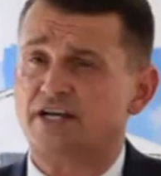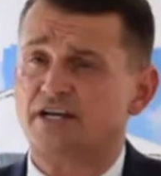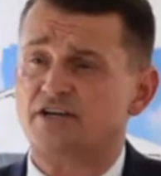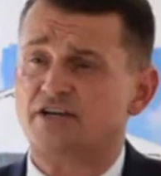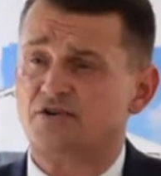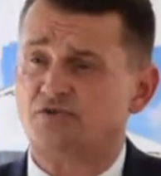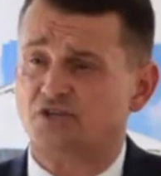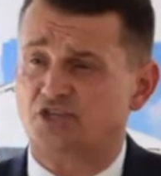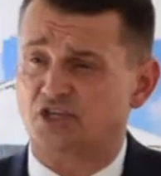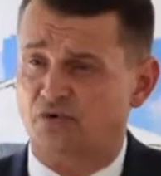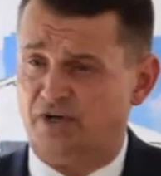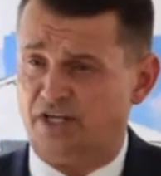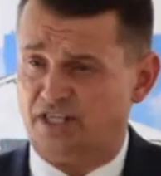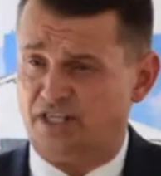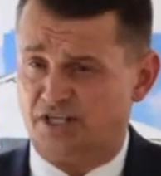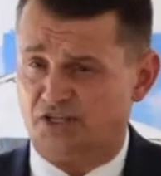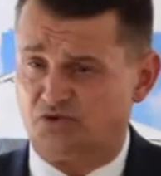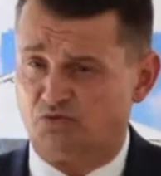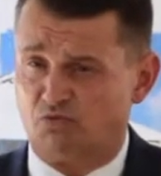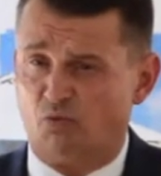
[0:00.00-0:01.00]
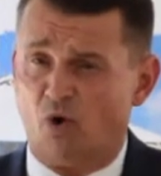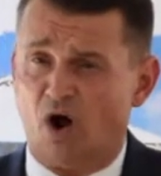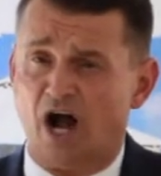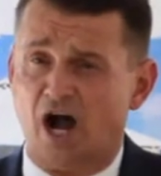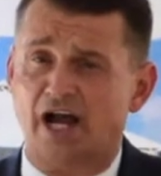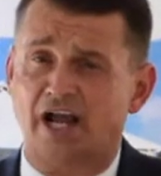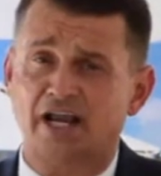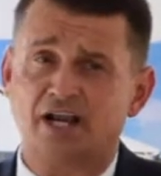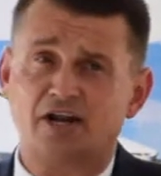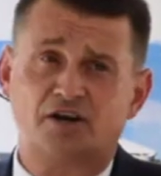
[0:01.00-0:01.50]
are you doing this?
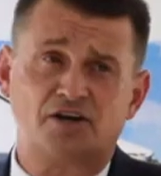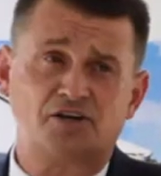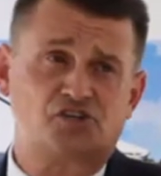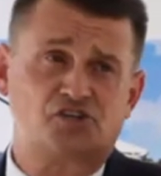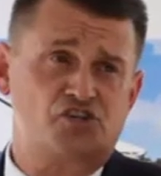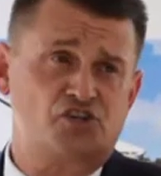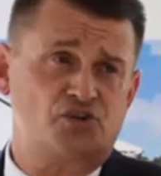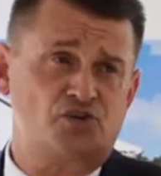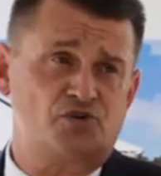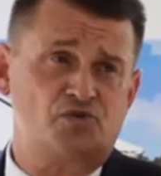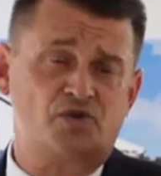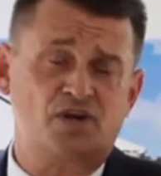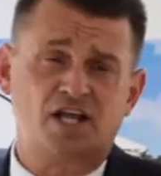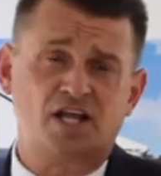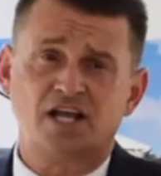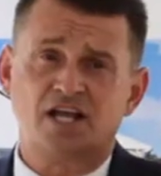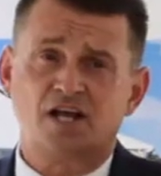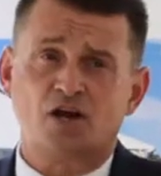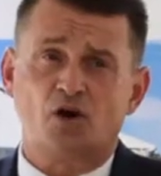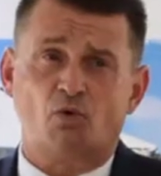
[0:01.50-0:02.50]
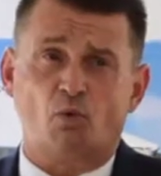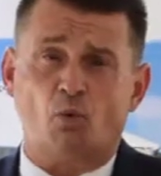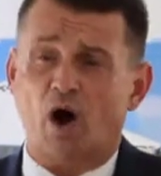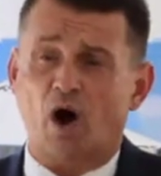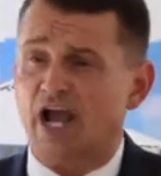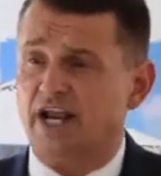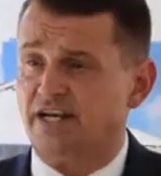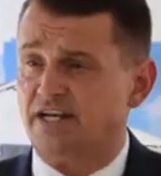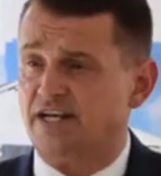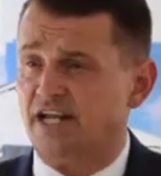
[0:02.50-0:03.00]
Why aren't you
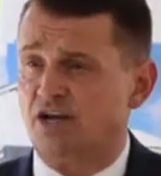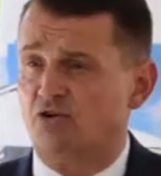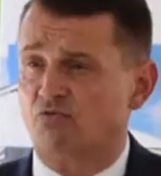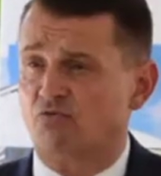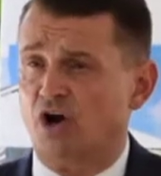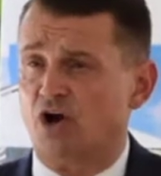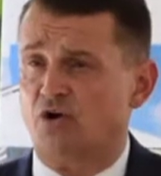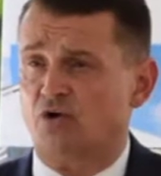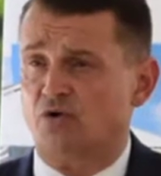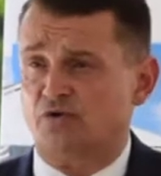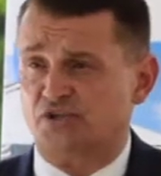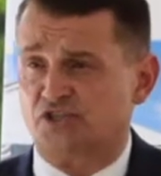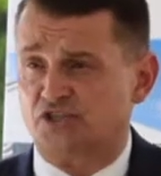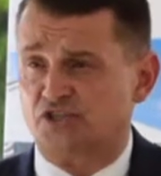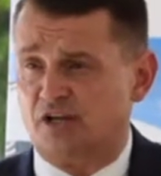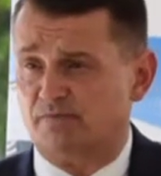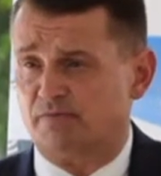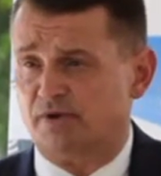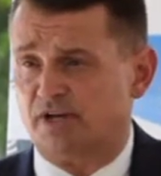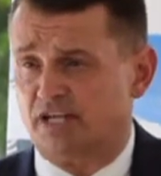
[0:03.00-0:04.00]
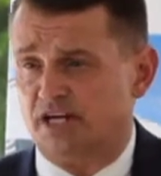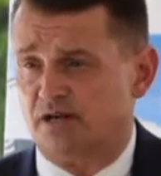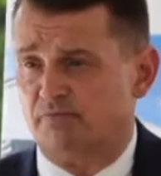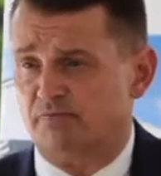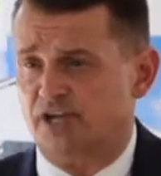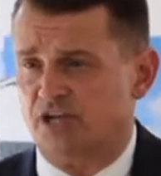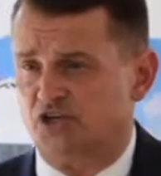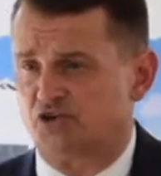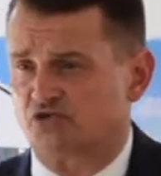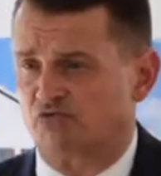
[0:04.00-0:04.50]
widening roads on Bonita
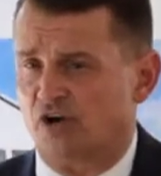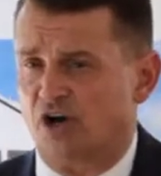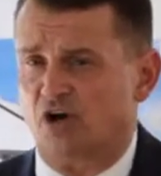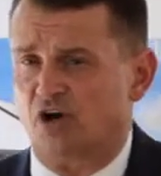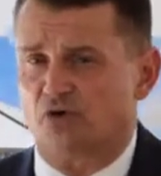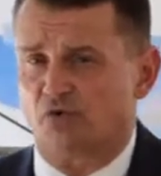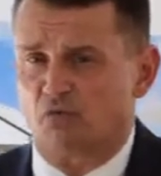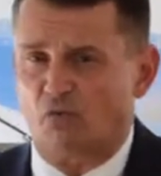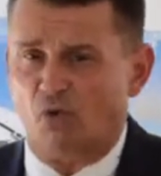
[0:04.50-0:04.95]
Beach Road?